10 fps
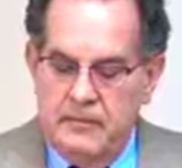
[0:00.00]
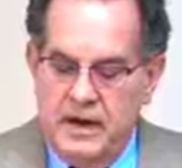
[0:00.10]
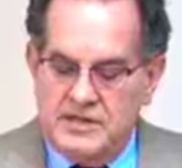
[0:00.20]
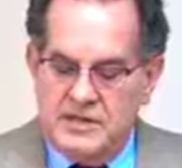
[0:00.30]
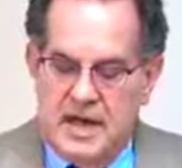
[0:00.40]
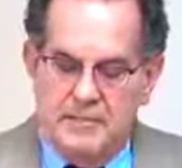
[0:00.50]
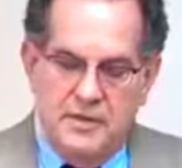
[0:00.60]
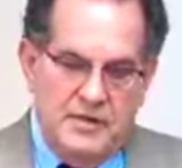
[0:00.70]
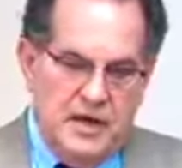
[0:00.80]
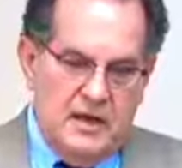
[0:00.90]
When I stop
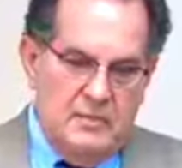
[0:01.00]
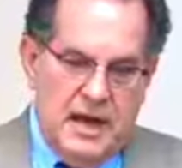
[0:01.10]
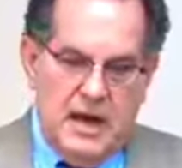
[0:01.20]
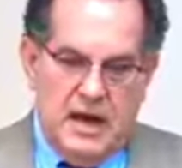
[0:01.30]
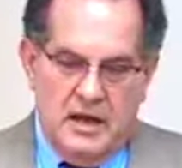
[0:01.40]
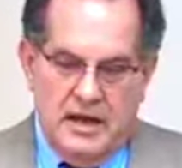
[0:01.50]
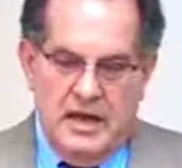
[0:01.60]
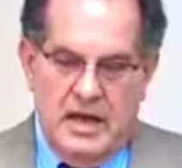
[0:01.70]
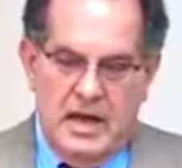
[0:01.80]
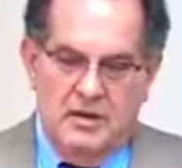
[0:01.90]
and think about it,
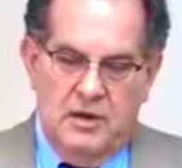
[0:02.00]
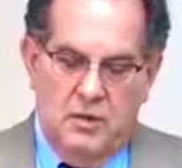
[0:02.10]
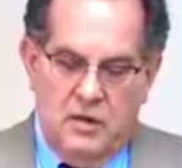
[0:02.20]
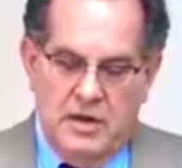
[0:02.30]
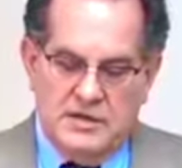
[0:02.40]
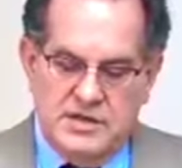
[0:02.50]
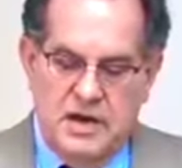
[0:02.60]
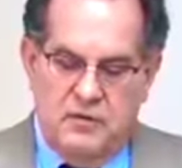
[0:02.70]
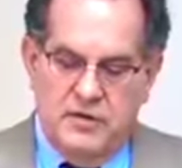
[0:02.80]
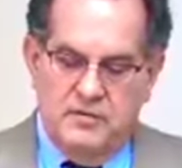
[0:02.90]
again how the Lord has
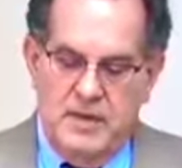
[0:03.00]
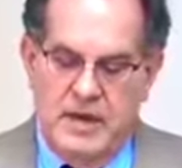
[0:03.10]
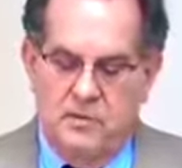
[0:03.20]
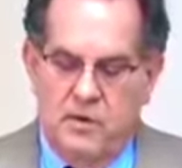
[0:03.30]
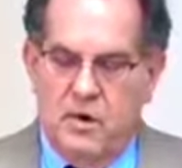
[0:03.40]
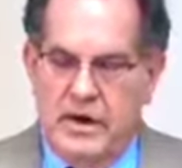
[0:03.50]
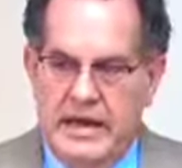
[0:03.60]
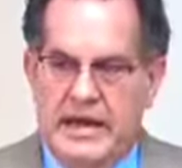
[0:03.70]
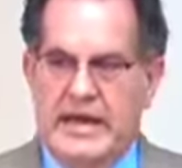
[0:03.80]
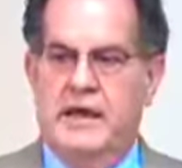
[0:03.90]
dealt with me,
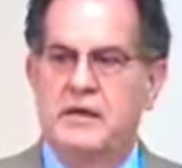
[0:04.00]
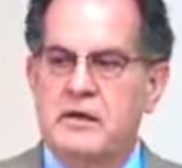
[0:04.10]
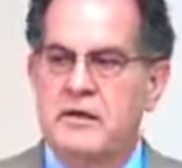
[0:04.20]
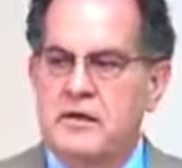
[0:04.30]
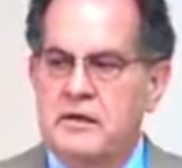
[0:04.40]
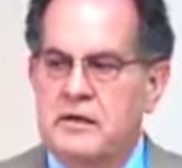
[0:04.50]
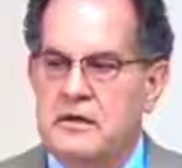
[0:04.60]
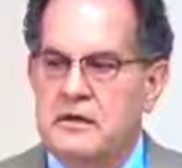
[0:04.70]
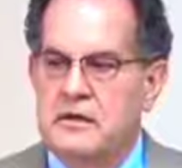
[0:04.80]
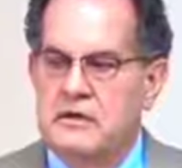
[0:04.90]
were He
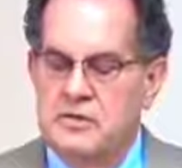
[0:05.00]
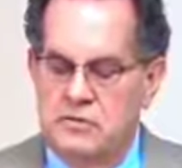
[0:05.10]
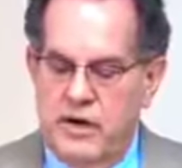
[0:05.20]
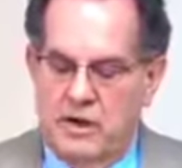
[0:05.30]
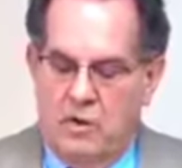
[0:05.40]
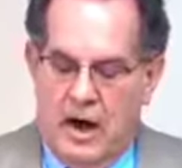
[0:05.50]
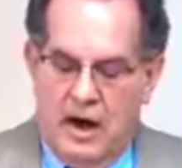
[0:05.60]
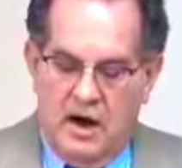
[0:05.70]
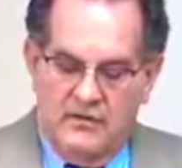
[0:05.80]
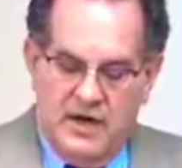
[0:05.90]
to
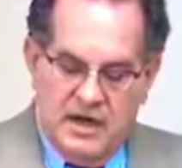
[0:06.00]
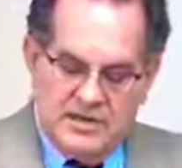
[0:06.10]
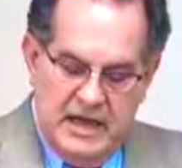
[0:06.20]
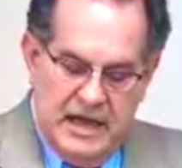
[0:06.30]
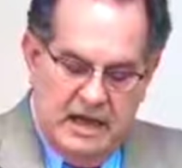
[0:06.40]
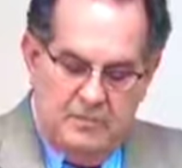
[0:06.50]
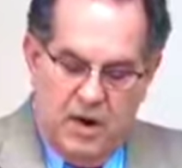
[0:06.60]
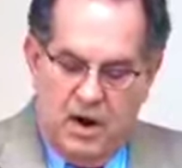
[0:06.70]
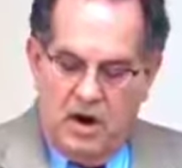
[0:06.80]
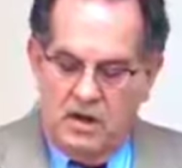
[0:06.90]
require of us any
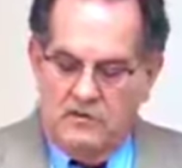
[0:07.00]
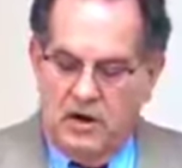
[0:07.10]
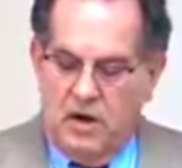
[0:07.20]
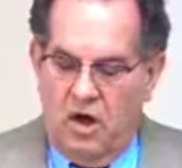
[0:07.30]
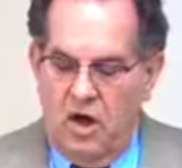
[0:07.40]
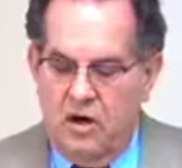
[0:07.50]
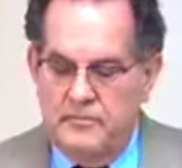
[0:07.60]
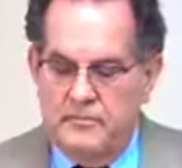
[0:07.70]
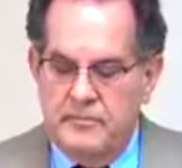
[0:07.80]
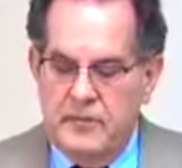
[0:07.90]
part of the
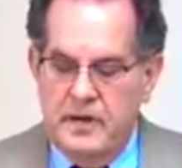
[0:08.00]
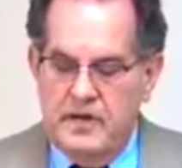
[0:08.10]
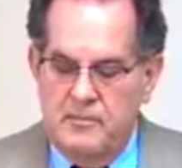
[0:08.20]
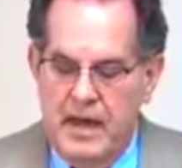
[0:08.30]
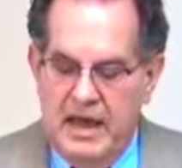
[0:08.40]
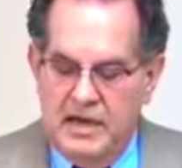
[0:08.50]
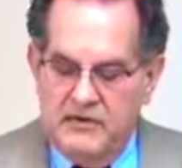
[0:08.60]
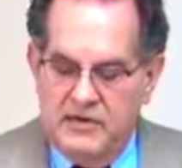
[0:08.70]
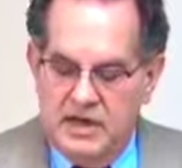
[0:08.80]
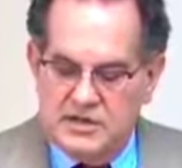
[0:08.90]
law and
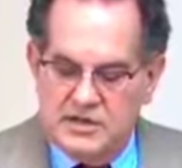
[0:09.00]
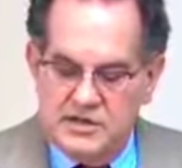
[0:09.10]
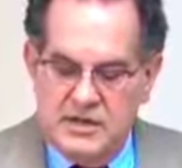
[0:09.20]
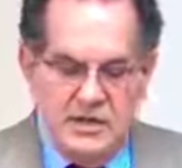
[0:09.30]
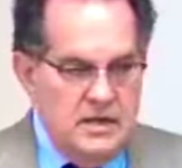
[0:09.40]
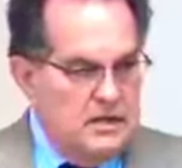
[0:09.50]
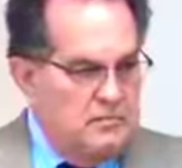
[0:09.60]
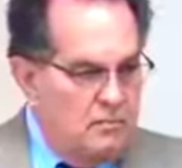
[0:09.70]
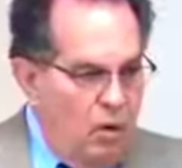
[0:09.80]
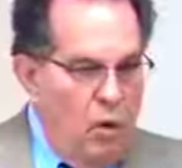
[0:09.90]
demand of us
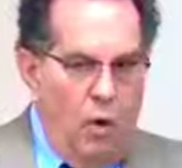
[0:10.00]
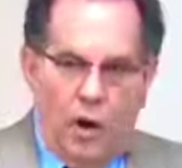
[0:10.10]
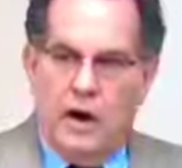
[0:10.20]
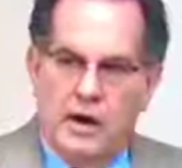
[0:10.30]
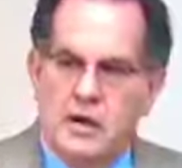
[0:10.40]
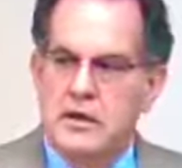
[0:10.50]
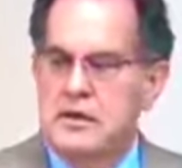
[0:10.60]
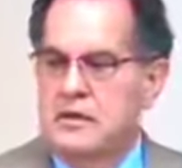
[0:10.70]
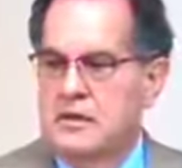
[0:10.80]
more